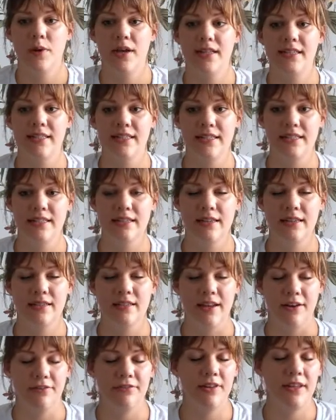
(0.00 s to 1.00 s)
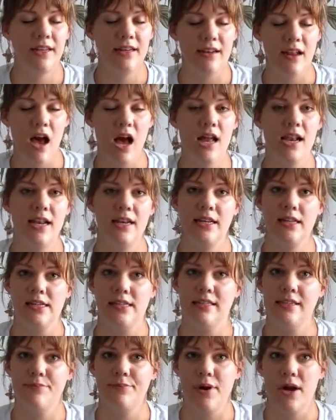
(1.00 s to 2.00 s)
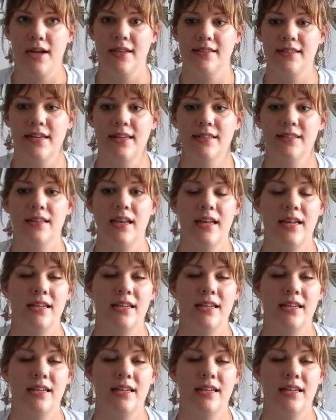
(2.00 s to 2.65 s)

It's definitely not an easy process